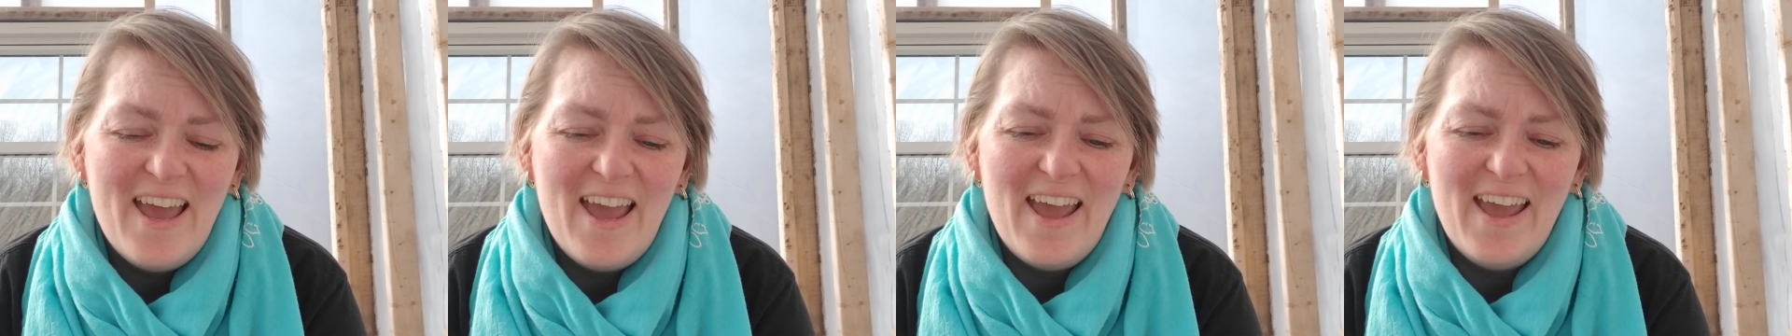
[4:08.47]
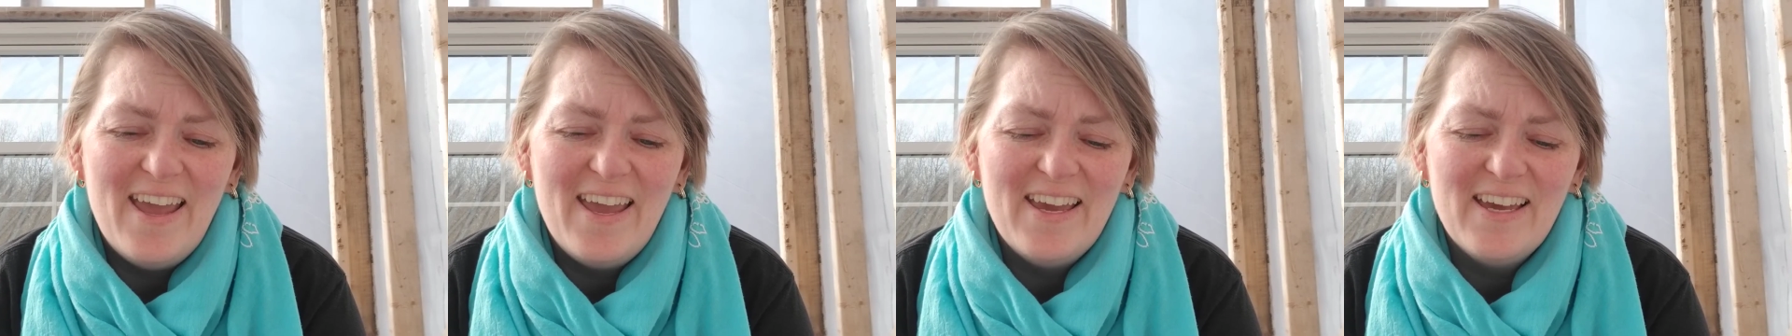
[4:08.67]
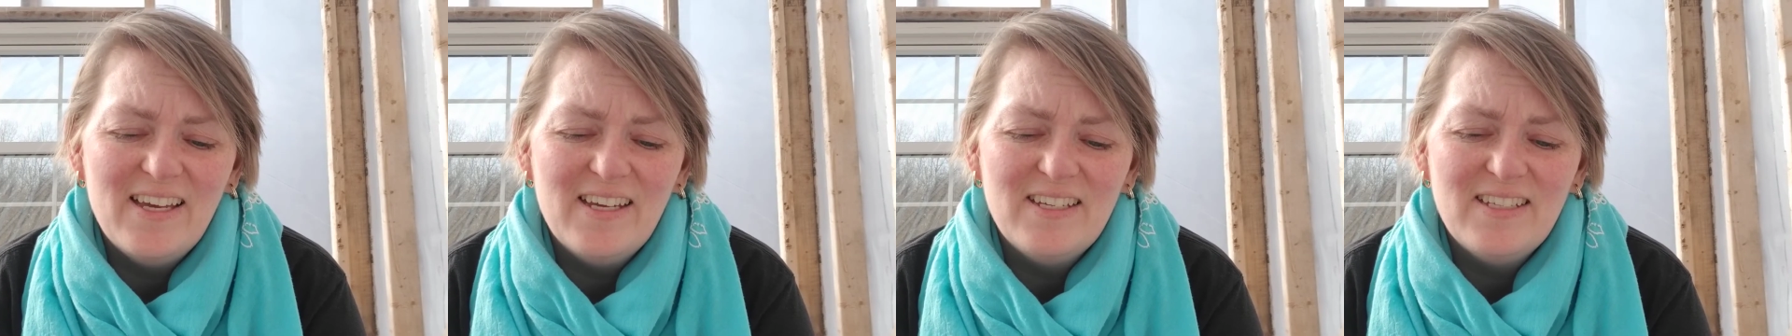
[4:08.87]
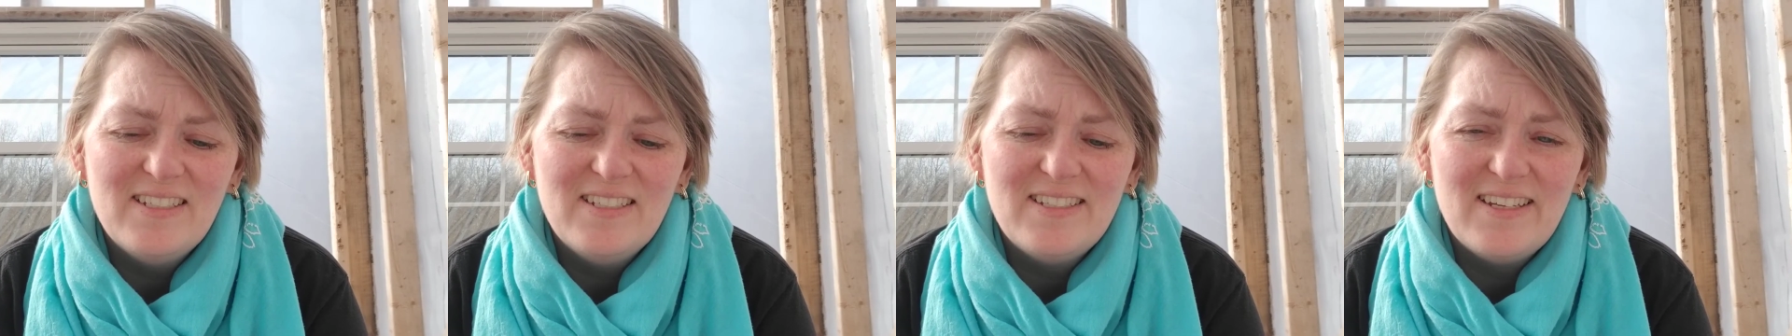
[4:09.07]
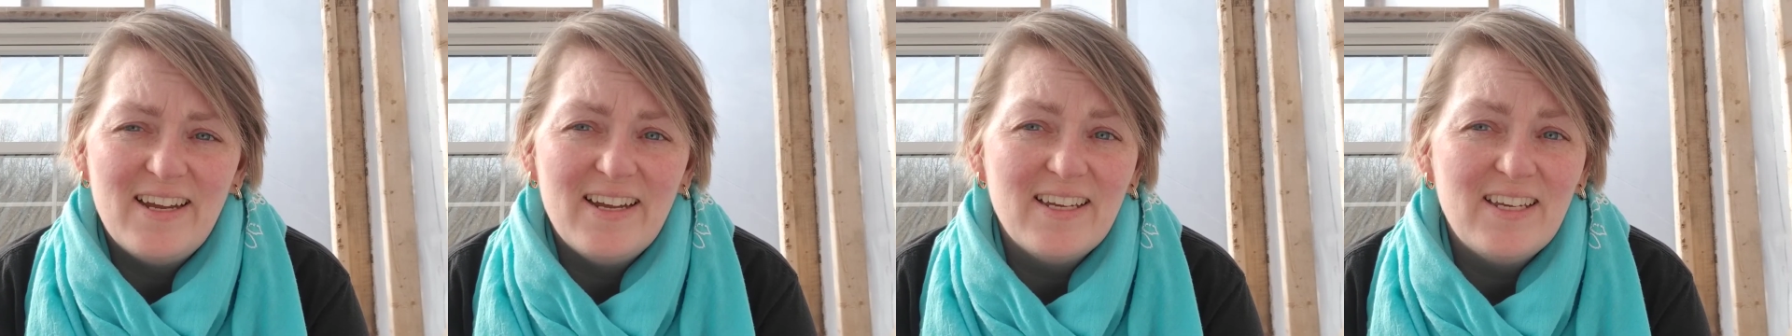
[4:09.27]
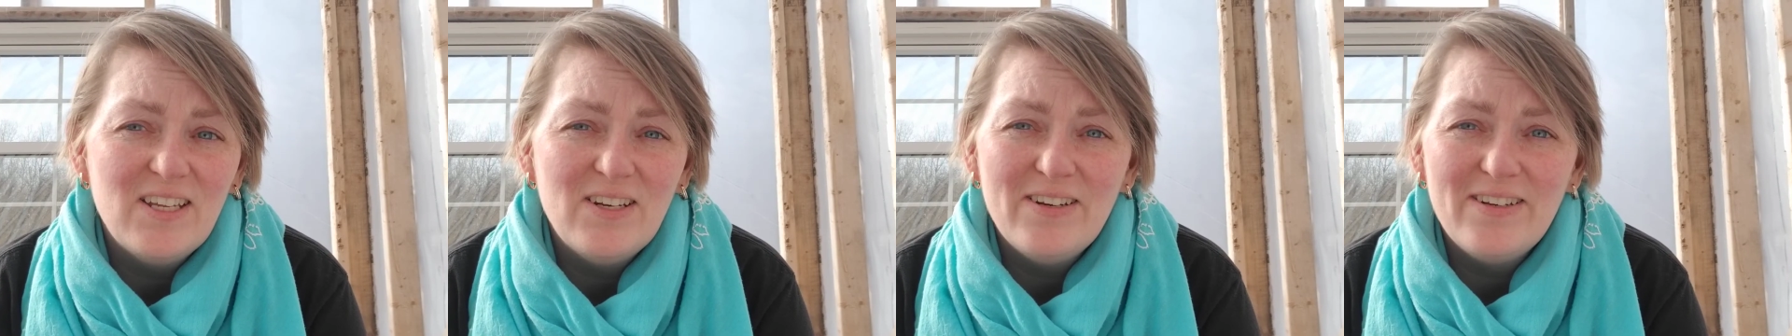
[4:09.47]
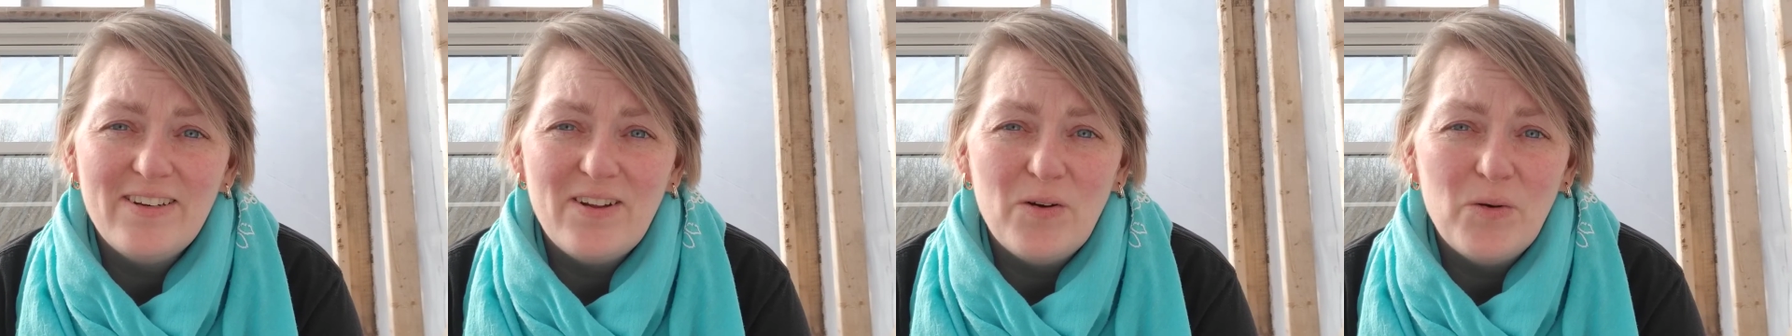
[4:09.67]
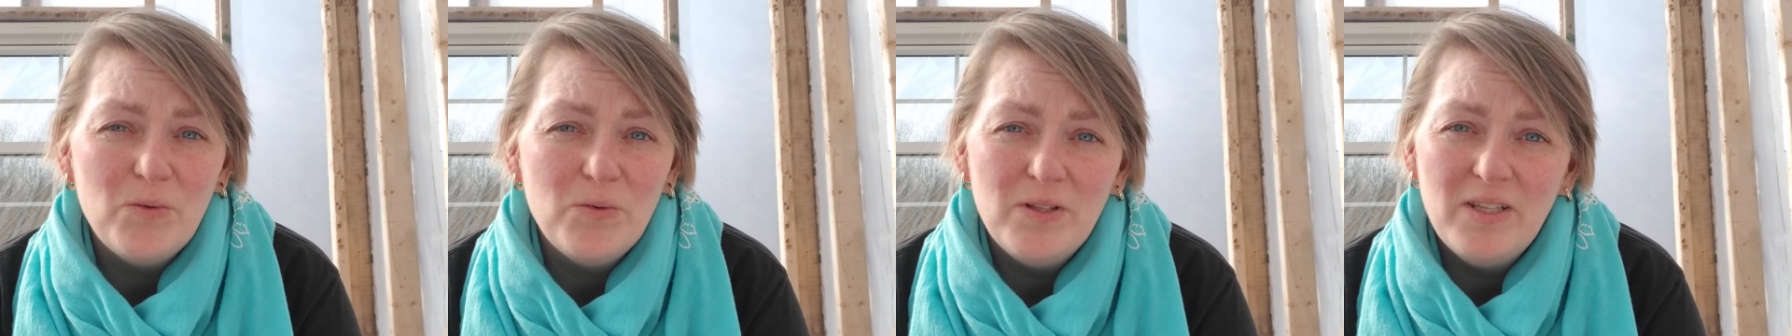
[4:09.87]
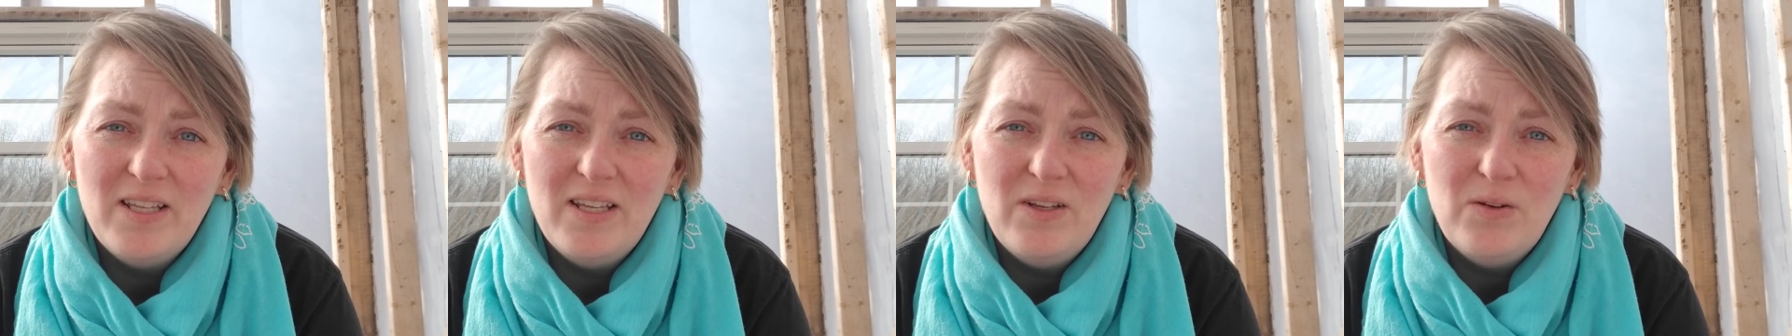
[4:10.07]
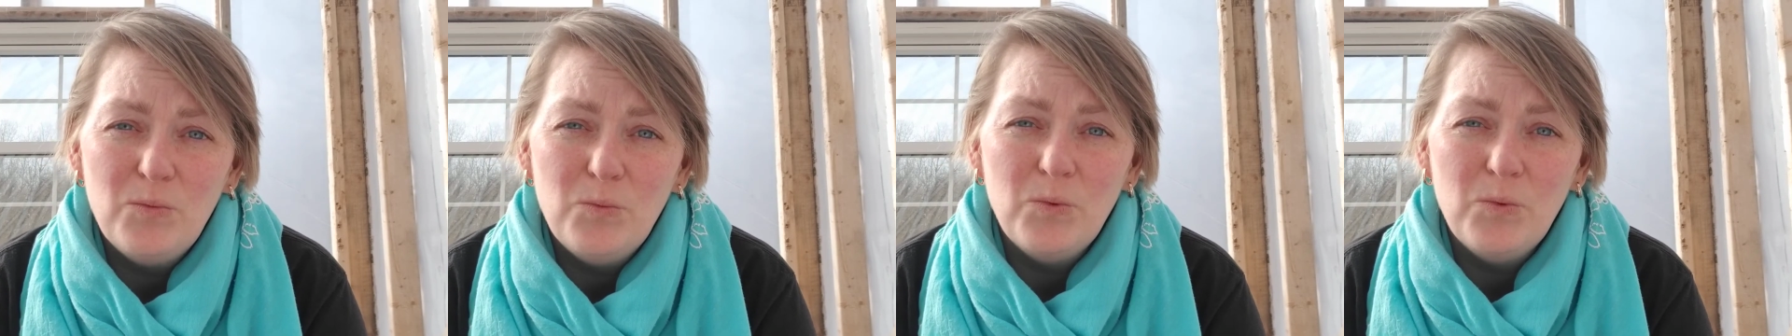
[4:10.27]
And I can only